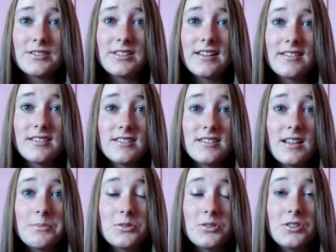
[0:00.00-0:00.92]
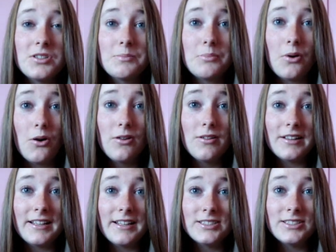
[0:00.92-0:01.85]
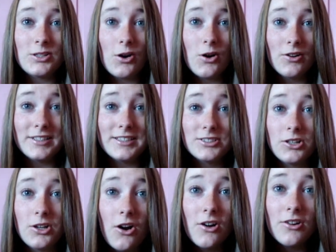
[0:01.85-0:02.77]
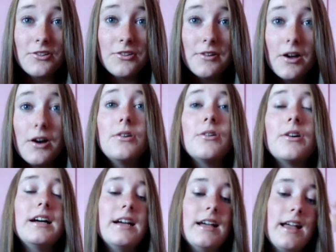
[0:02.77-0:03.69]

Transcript: I was like, this is absolutely appalling. He's gone. He's gone. No.